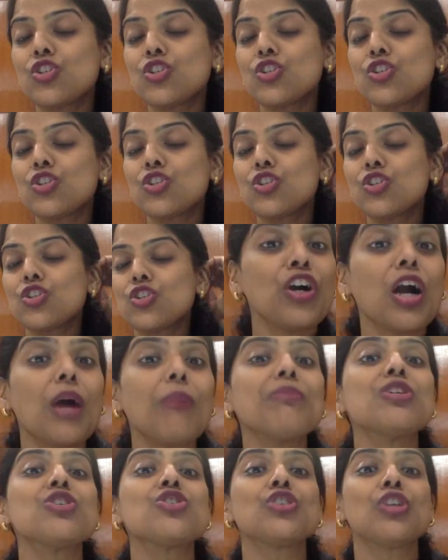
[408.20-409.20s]
kind of a
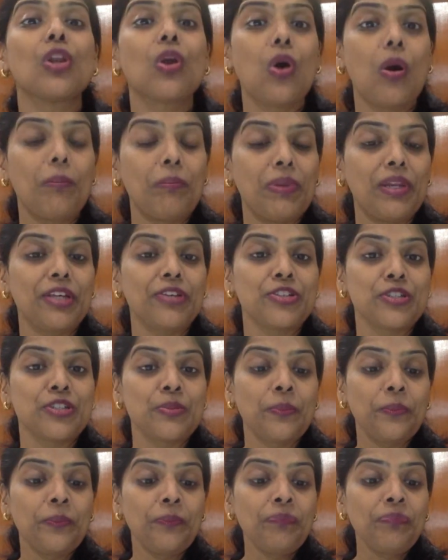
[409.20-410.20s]
commercial complex.
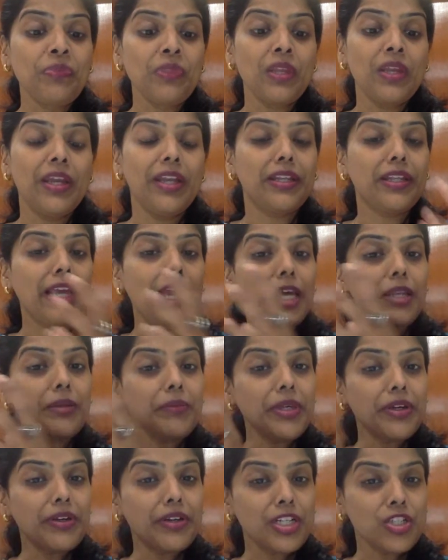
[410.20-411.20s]
It can
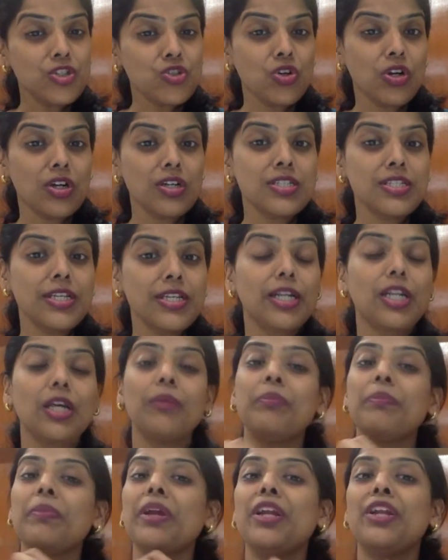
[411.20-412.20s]
be a resort
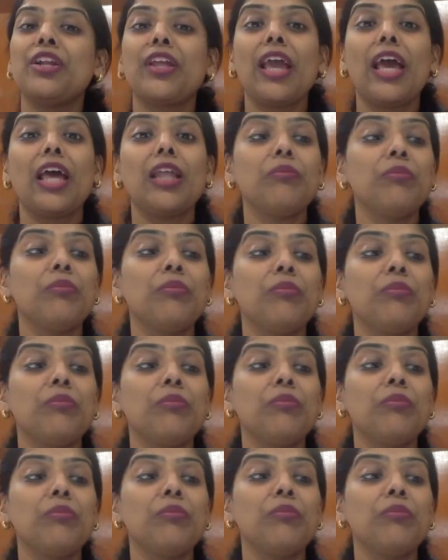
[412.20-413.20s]
setup, it can be
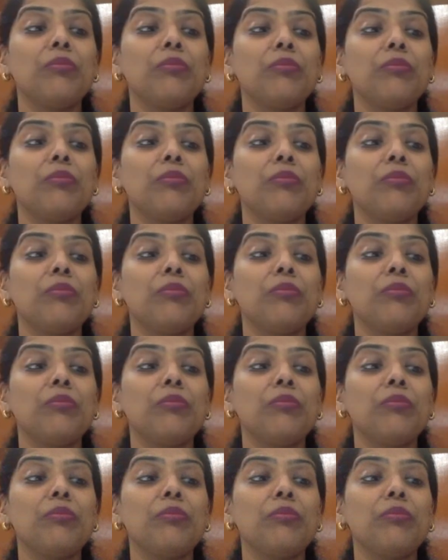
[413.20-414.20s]
a
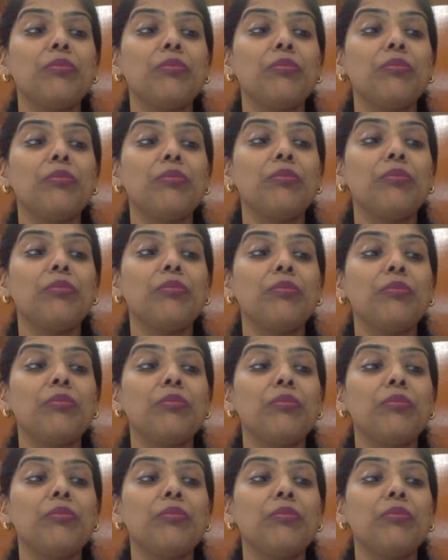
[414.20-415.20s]
workation kind of a
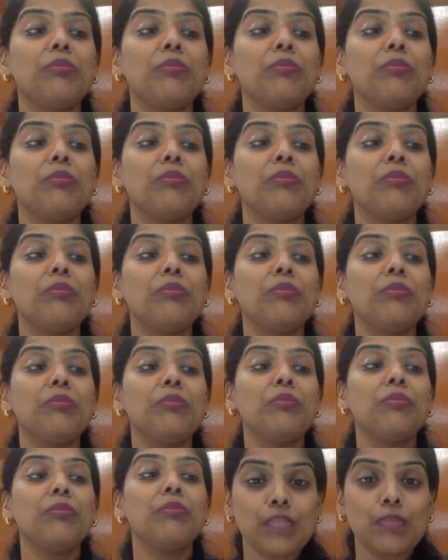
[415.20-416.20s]
location which you are
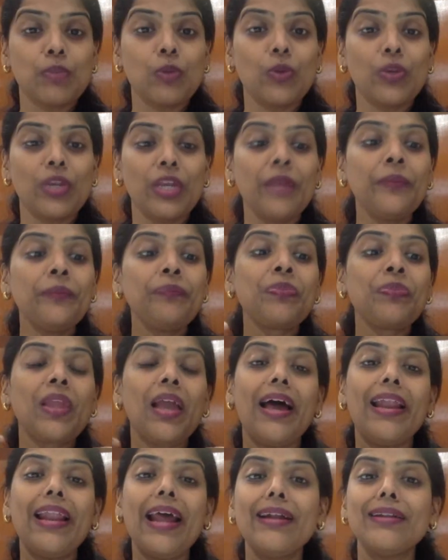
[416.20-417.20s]
exploring,
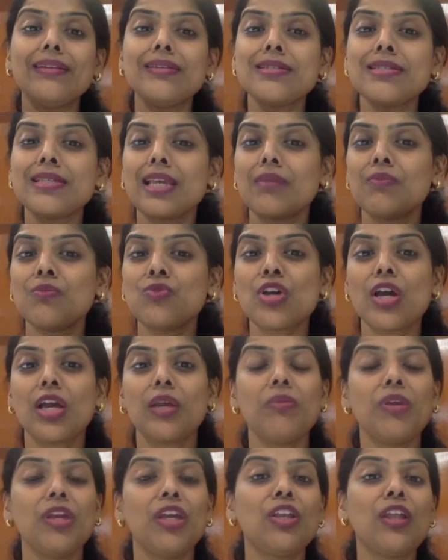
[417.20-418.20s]
and at the same
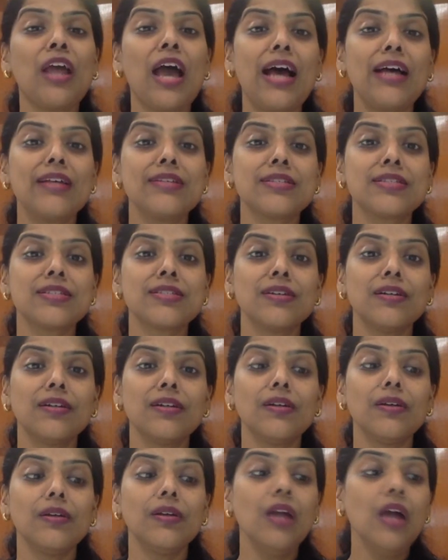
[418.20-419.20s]
time, it has
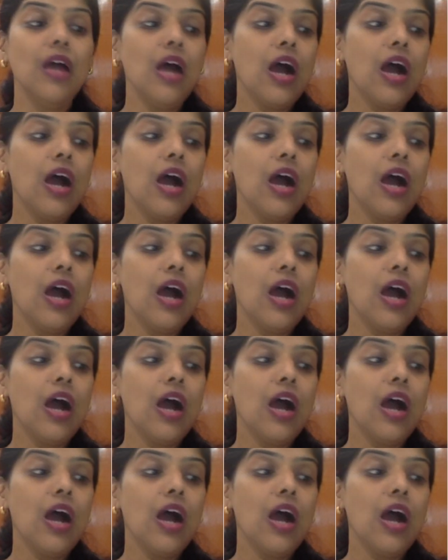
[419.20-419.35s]
certain